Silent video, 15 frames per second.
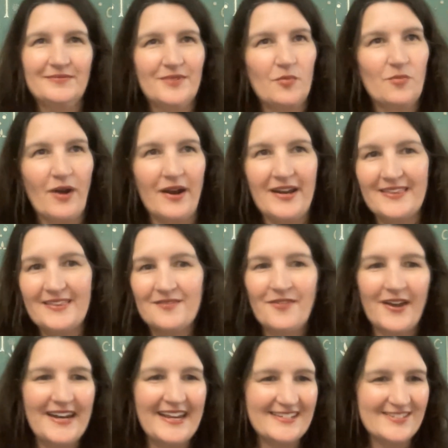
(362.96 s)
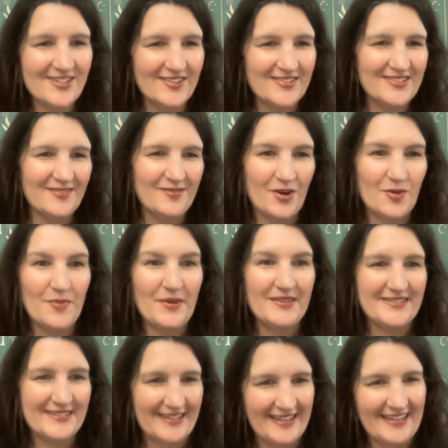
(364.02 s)
running the financials of your
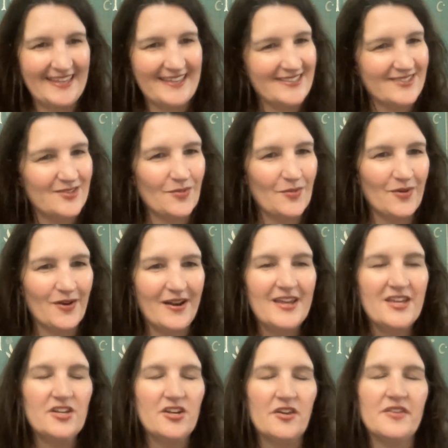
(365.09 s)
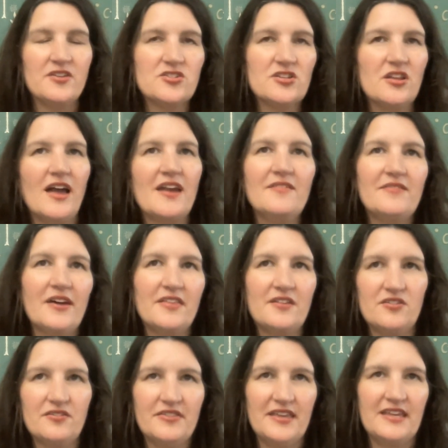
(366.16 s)
business, or there's a lot of other
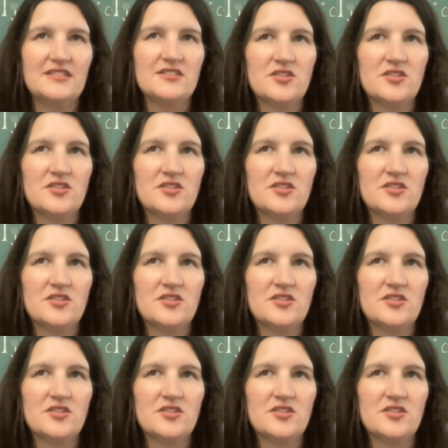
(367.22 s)
things.